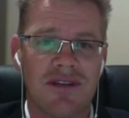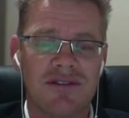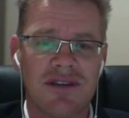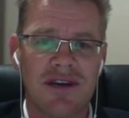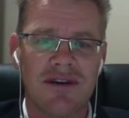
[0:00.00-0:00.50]

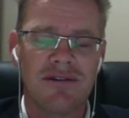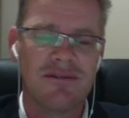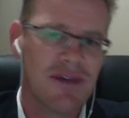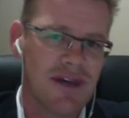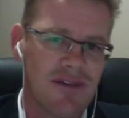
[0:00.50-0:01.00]
So,
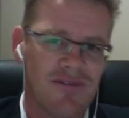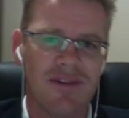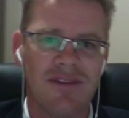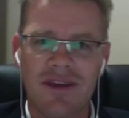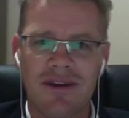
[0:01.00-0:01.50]
if you're
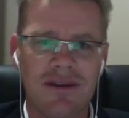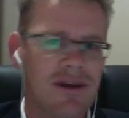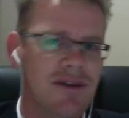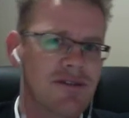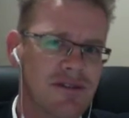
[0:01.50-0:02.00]
thinking,
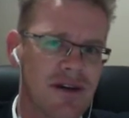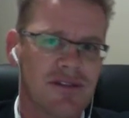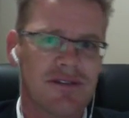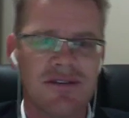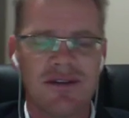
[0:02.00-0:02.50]
should I,
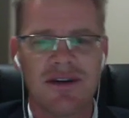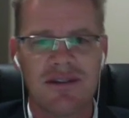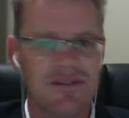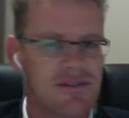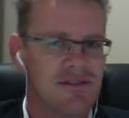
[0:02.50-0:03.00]
shouldn't I,
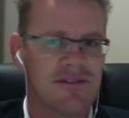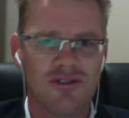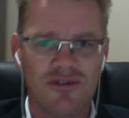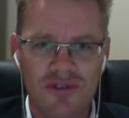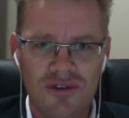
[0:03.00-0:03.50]
just
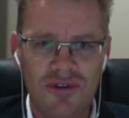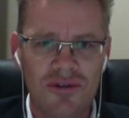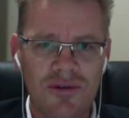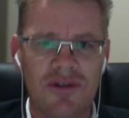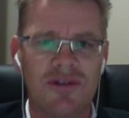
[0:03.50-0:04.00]

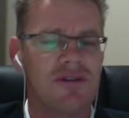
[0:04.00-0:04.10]
do it.